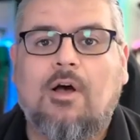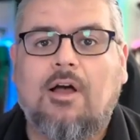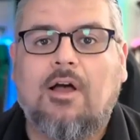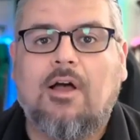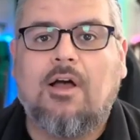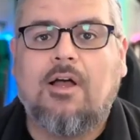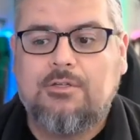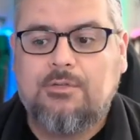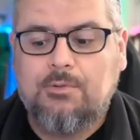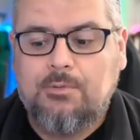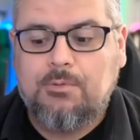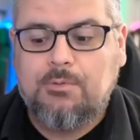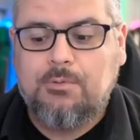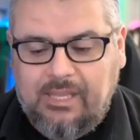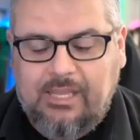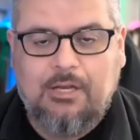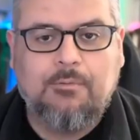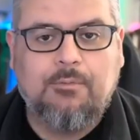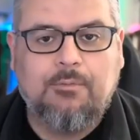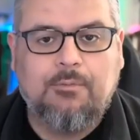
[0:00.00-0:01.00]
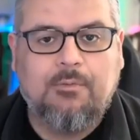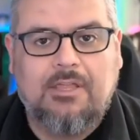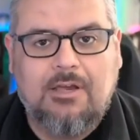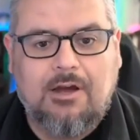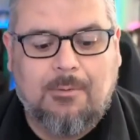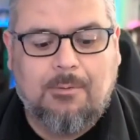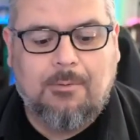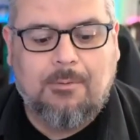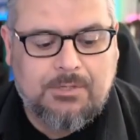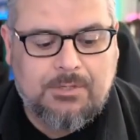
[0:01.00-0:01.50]
to lead with the
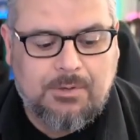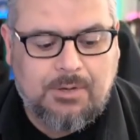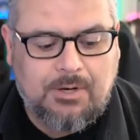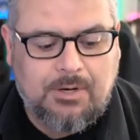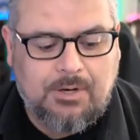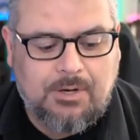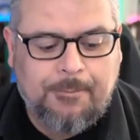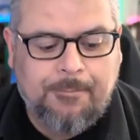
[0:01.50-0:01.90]
opportunity.